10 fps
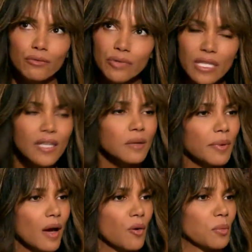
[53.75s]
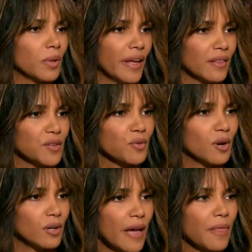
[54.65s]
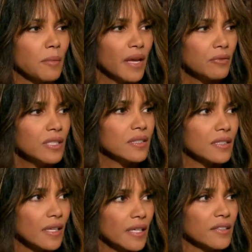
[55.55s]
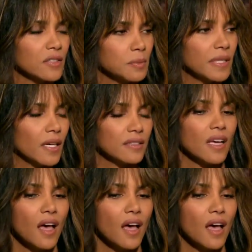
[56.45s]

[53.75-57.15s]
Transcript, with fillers: really empowered playing this role, and the main reason is is because